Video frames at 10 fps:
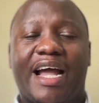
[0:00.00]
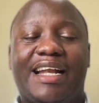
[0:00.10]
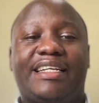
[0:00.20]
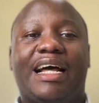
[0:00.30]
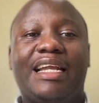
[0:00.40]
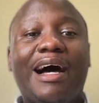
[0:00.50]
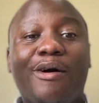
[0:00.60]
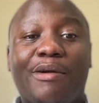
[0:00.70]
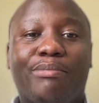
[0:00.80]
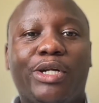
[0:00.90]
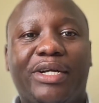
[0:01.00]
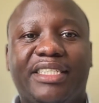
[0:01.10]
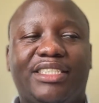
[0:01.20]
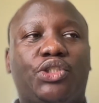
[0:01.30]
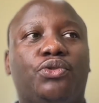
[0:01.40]
and allow
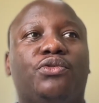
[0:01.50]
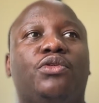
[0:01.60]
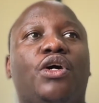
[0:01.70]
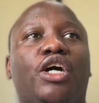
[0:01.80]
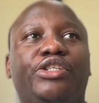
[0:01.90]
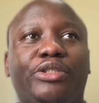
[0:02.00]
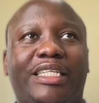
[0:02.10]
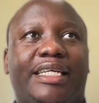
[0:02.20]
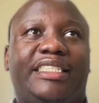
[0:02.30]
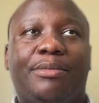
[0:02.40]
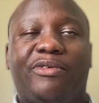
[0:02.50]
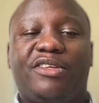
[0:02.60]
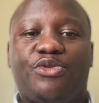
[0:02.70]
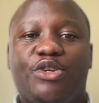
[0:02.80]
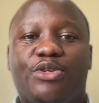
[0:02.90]
employees to utilize some of
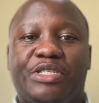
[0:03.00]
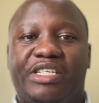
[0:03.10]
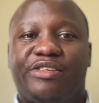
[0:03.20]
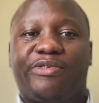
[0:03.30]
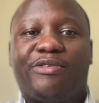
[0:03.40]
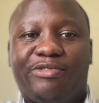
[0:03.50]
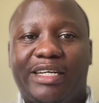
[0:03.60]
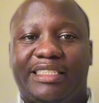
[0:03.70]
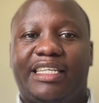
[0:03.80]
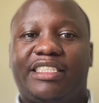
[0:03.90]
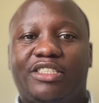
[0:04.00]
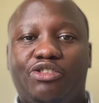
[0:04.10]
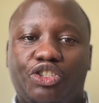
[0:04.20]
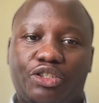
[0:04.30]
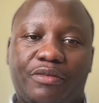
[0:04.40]
these resources for fast
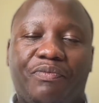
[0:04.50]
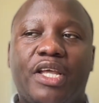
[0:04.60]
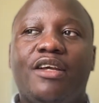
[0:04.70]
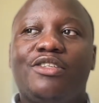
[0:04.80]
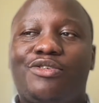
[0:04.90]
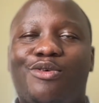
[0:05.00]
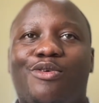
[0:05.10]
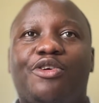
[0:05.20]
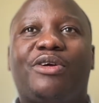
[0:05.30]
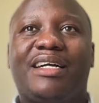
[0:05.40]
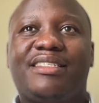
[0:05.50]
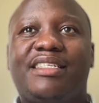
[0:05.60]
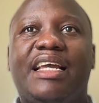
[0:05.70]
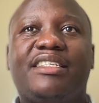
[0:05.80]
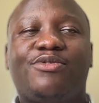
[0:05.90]
execution. So you can
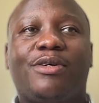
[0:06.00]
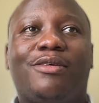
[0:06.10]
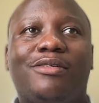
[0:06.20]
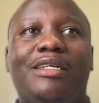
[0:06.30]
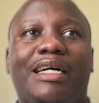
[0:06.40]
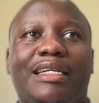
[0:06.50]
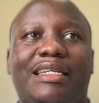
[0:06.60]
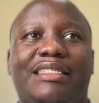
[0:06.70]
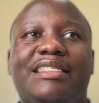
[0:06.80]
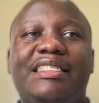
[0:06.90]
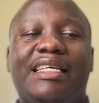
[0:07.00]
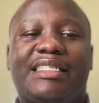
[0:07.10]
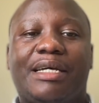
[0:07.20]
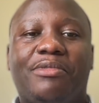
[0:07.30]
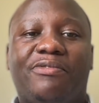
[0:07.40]
see as well that these are
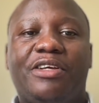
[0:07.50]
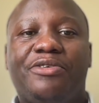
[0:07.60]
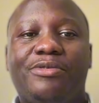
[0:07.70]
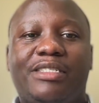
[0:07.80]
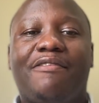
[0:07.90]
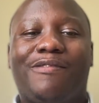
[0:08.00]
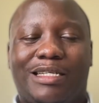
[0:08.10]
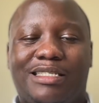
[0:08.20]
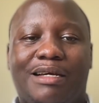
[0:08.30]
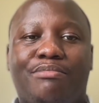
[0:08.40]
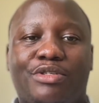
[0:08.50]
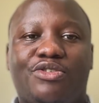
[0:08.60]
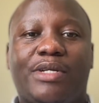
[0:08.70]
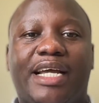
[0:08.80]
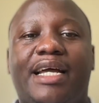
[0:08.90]
some of the real life
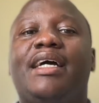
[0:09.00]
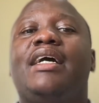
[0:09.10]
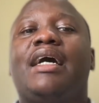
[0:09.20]
examples where